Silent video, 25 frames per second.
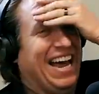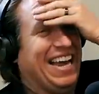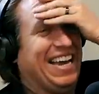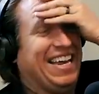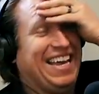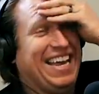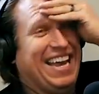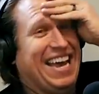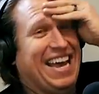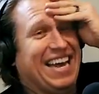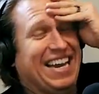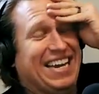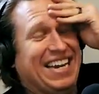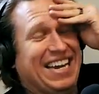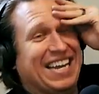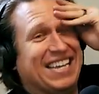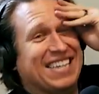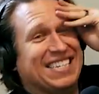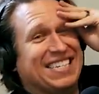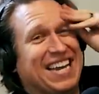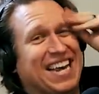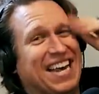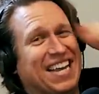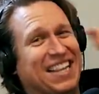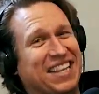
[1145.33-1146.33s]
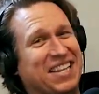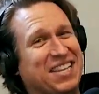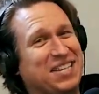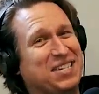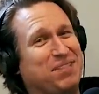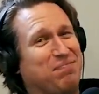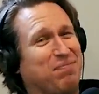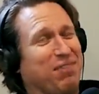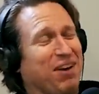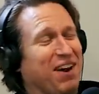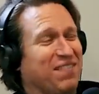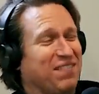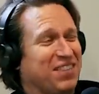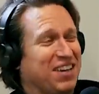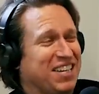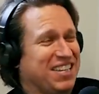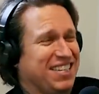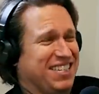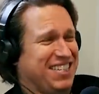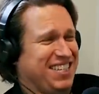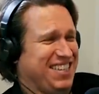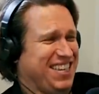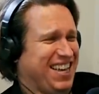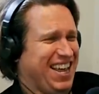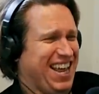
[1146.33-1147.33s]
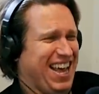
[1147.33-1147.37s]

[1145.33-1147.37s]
I can't. yes, and this premise.